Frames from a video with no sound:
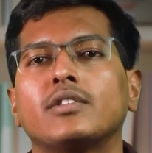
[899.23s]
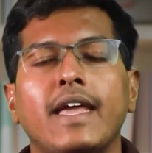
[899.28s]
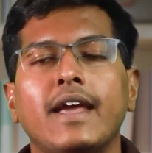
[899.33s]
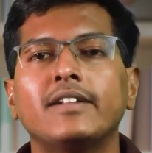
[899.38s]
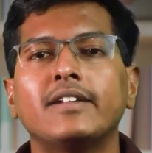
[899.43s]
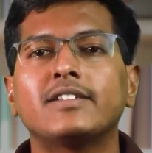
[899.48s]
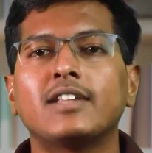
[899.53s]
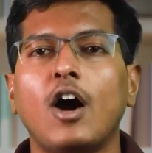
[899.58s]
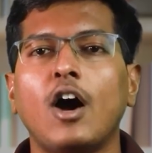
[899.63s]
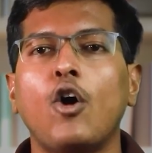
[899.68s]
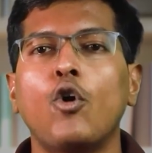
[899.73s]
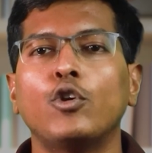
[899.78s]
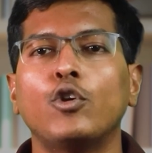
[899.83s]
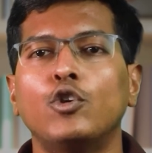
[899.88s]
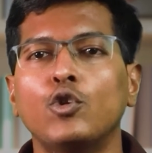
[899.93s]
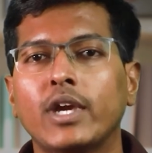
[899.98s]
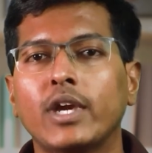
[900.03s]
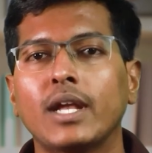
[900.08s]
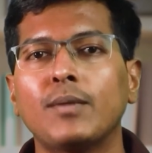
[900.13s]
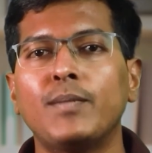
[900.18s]
Here's how
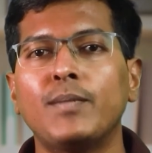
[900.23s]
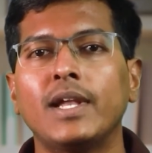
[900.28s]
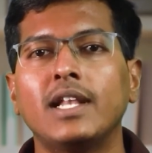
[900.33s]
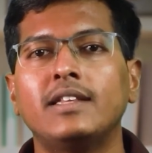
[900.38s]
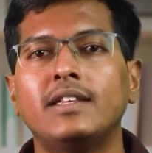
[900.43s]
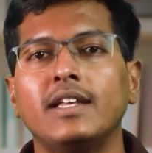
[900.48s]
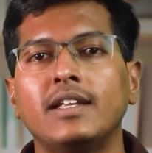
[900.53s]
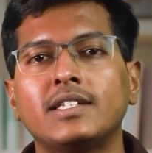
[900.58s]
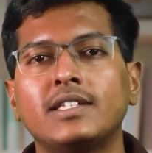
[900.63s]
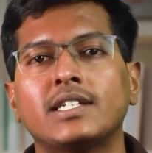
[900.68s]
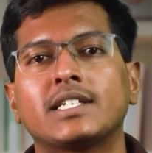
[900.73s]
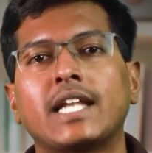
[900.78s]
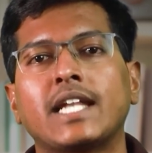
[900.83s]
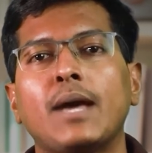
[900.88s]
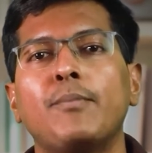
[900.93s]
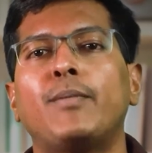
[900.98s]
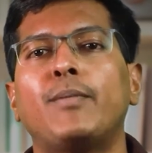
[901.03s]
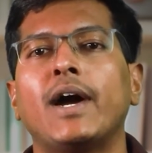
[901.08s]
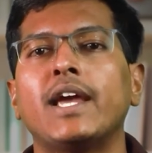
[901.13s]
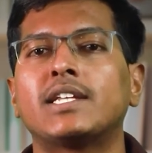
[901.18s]
you can build this
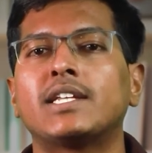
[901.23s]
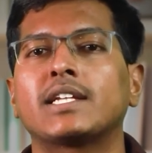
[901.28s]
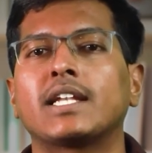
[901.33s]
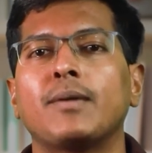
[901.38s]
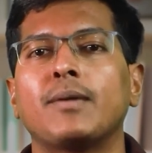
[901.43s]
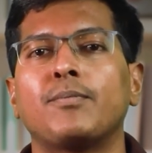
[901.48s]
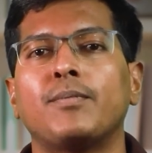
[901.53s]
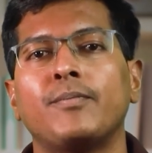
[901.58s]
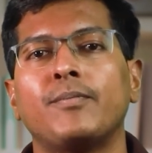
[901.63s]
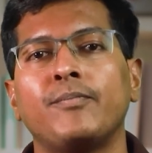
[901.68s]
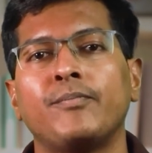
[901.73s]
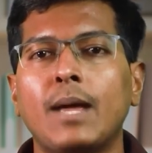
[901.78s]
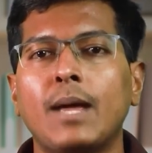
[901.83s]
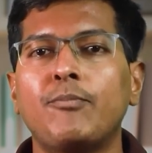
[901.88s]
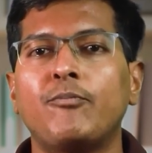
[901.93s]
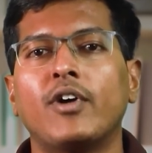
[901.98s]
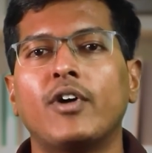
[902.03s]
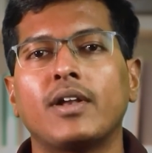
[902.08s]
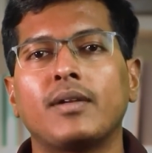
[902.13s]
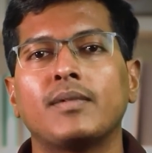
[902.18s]
step by step.
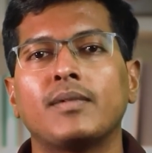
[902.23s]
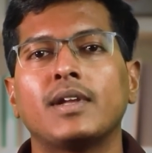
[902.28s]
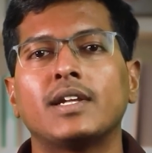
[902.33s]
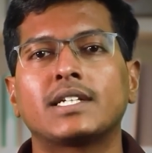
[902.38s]
Step 1.